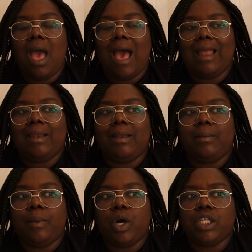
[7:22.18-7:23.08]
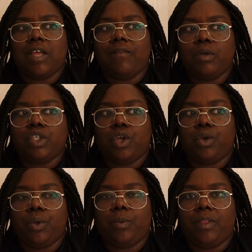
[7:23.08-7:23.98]
And because I feel so
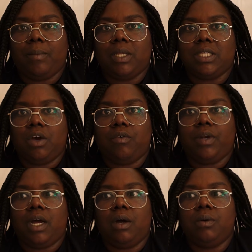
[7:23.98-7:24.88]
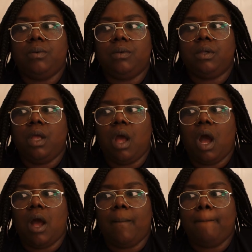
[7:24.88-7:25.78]
good within myself now,
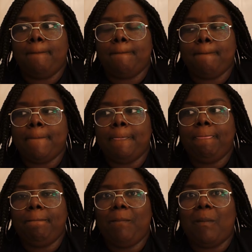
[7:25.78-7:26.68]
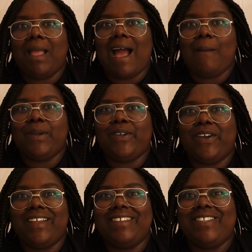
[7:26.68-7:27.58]
my
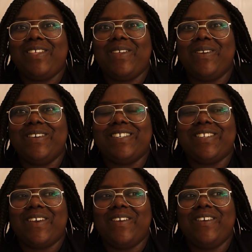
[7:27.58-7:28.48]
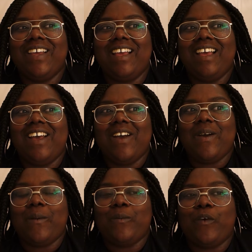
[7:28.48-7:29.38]
appetite is huge. So
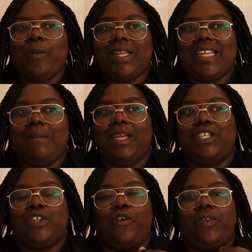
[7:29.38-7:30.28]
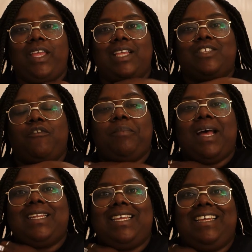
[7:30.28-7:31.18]
from the damage of years of
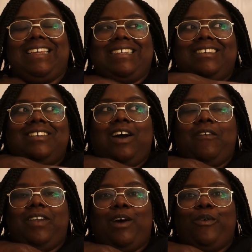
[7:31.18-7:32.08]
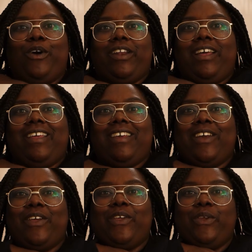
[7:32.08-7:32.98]
bad eating, I've now got like a
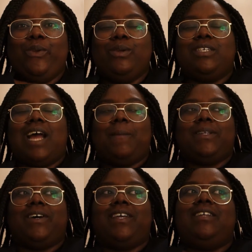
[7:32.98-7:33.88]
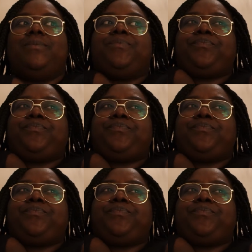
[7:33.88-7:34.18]
huge appetite,